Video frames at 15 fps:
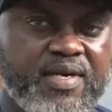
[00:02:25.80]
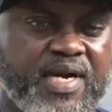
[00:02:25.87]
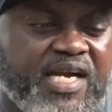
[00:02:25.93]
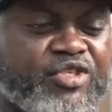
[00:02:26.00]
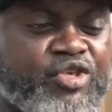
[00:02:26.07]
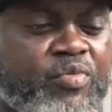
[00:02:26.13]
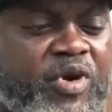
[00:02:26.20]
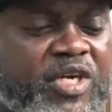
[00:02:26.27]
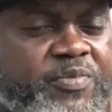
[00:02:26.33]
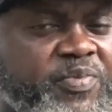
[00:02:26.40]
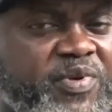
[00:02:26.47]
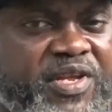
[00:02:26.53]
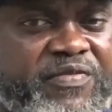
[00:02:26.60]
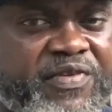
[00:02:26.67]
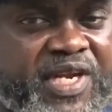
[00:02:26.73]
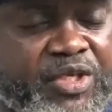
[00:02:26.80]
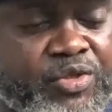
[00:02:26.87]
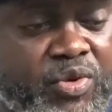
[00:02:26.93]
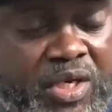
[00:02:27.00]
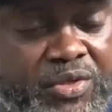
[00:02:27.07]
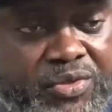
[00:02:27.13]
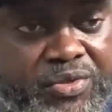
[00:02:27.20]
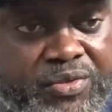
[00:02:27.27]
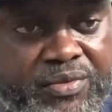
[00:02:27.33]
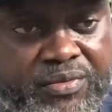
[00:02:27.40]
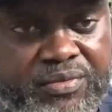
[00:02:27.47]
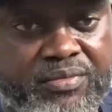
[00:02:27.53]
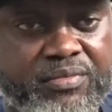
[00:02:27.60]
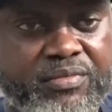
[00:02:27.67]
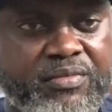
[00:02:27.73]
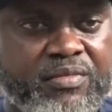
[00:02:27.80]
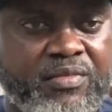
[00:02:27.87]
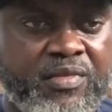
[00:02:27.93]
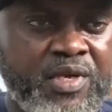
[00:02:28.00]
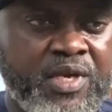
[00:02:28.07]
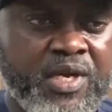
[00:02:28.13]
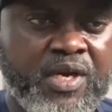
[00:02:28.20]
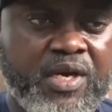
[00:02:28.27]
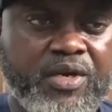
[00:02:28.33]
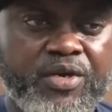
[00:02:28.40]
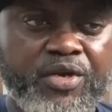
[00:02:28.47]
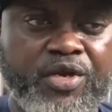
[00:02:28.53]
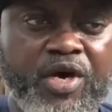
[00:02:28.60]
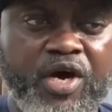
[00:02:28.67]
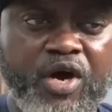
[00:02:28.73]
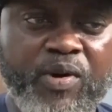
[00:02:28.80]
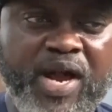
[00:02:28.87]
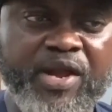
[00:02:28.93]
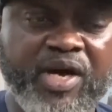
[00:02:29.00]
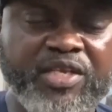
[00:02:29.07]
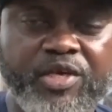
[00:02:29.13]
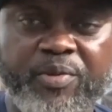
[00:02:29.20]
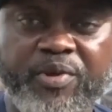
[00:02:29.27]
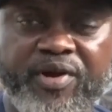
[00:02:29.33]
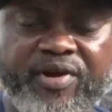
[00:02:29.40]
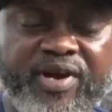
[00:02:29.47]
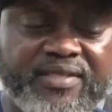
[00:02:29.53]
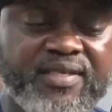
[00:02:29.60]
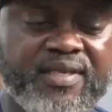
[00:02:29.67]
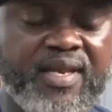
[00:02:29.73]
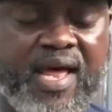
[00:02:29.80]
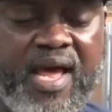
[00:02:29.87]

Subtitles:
I so much believe in Ashwadi. You know, when you want to be great in